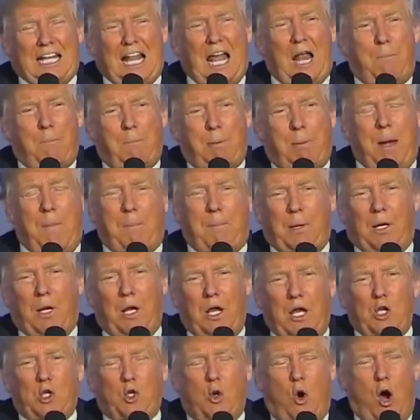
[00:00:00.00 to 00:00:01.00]
let people
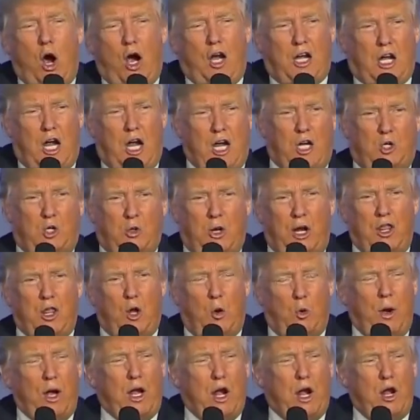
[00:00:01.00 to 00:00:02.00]
into our country
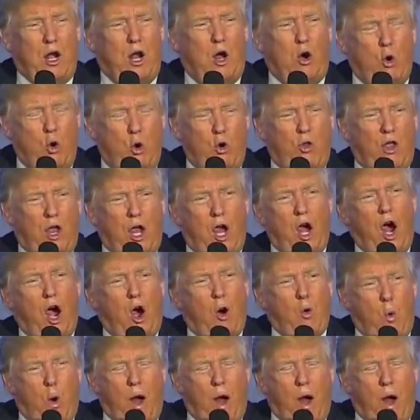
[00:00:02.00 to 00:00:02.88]
that we don't know who they are,